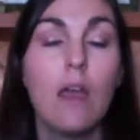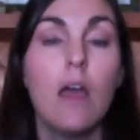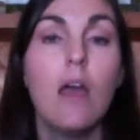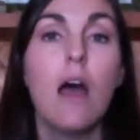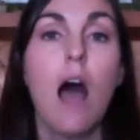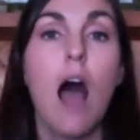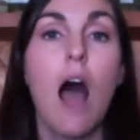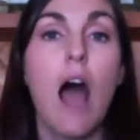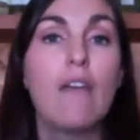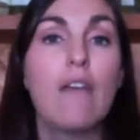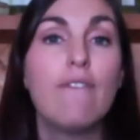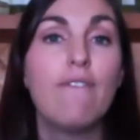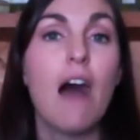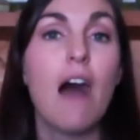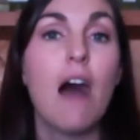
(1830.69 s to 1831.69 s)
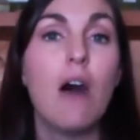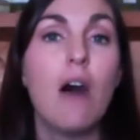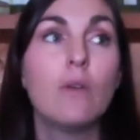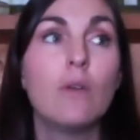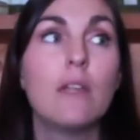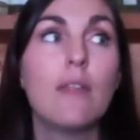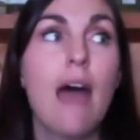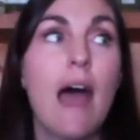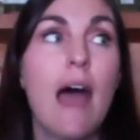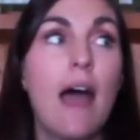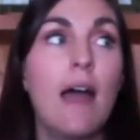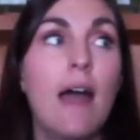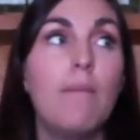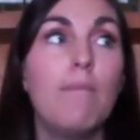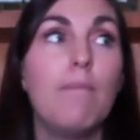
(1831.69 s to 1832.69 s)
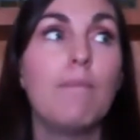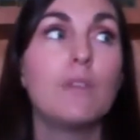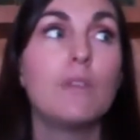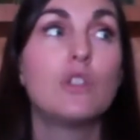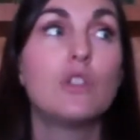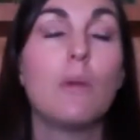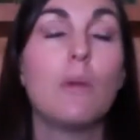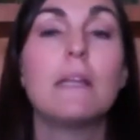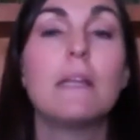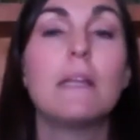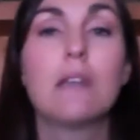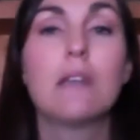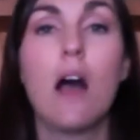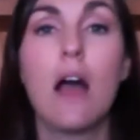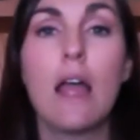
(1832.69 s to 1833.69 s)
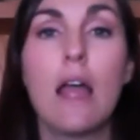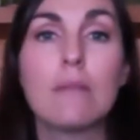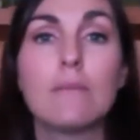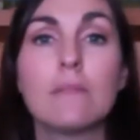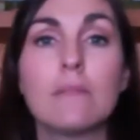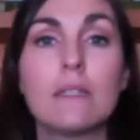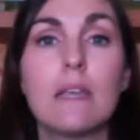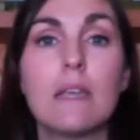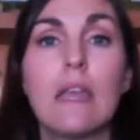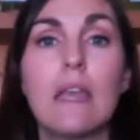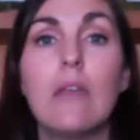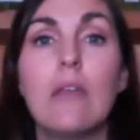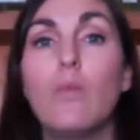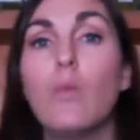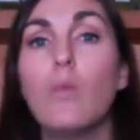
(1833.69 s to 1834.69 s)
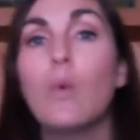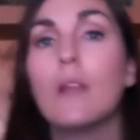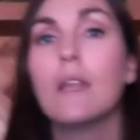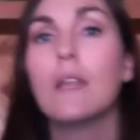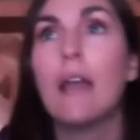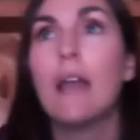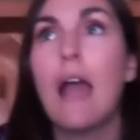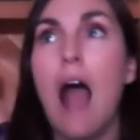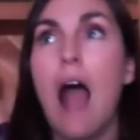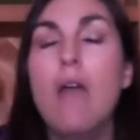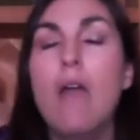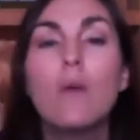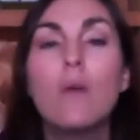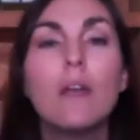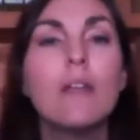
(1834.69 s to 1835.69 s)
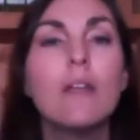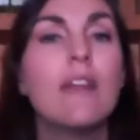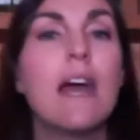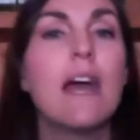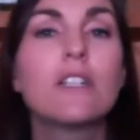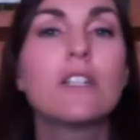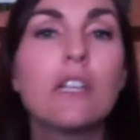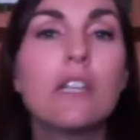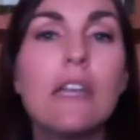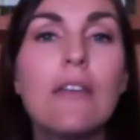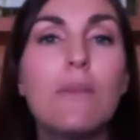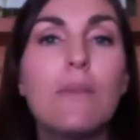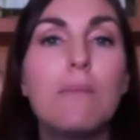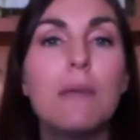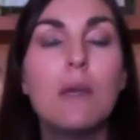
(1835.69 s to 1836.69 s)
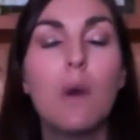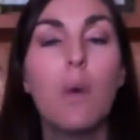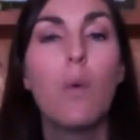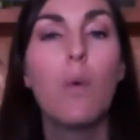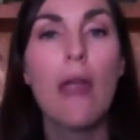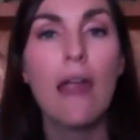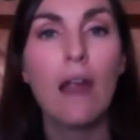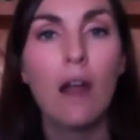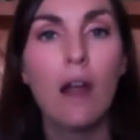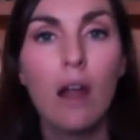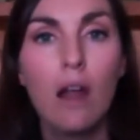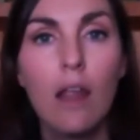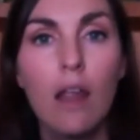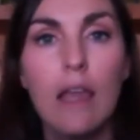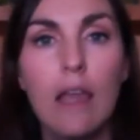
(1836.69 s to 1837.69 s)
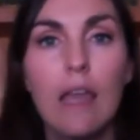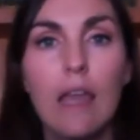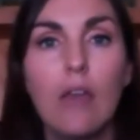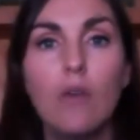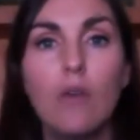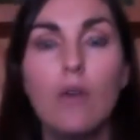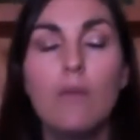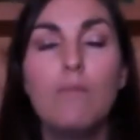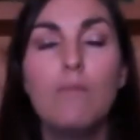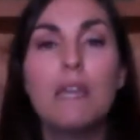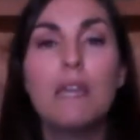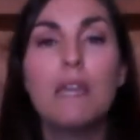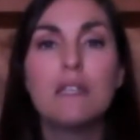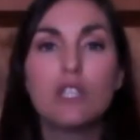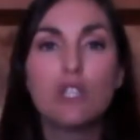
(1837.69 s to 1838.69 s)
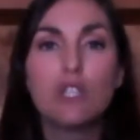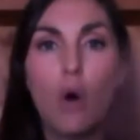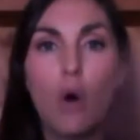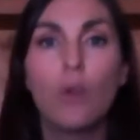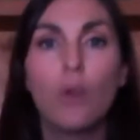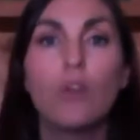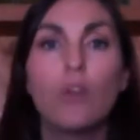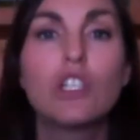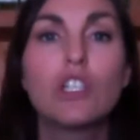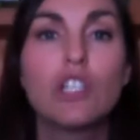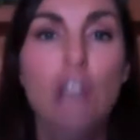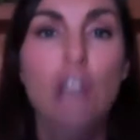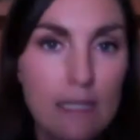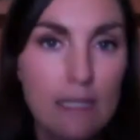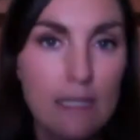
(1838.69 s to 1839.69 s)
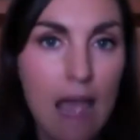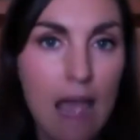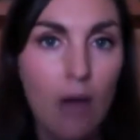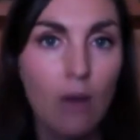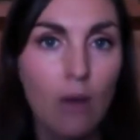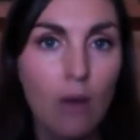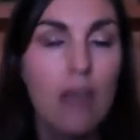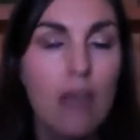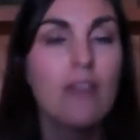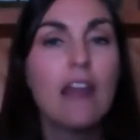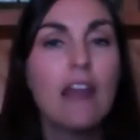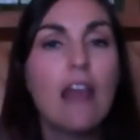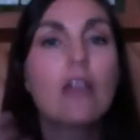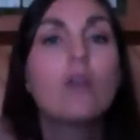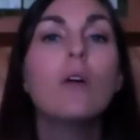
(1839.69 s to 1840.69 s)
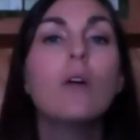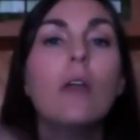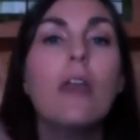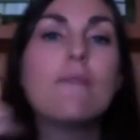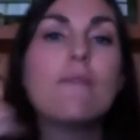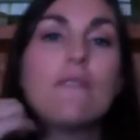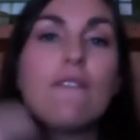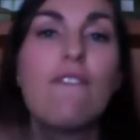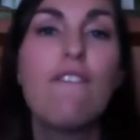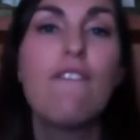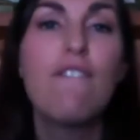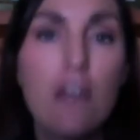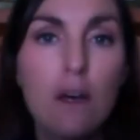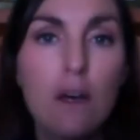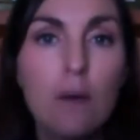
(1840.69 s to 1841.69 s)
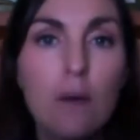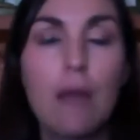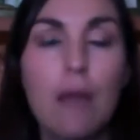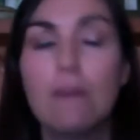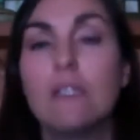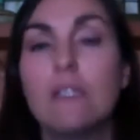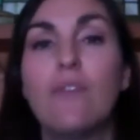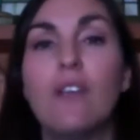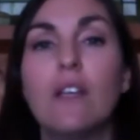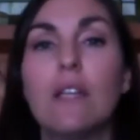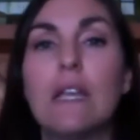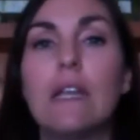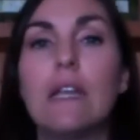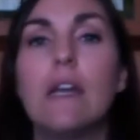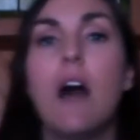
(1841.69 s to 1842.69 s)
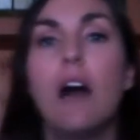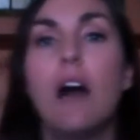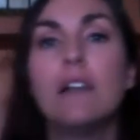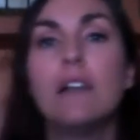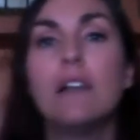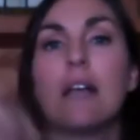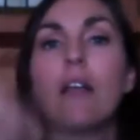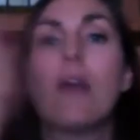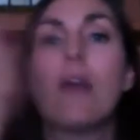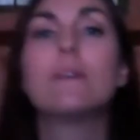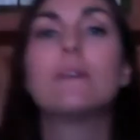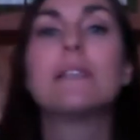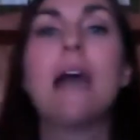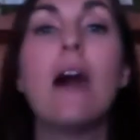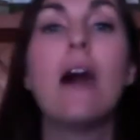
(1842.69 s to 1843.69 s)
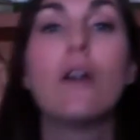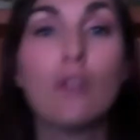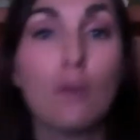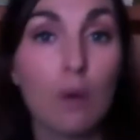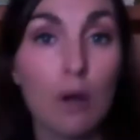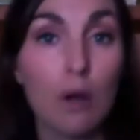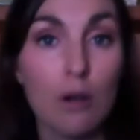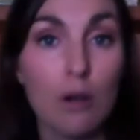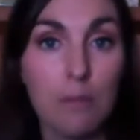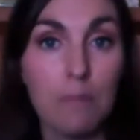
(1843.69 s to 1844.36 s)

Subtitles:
I found that so many times I wouldn't even be aware. It would be this total shutdown that I couldn't even feel what I was feeling until I was out of the room.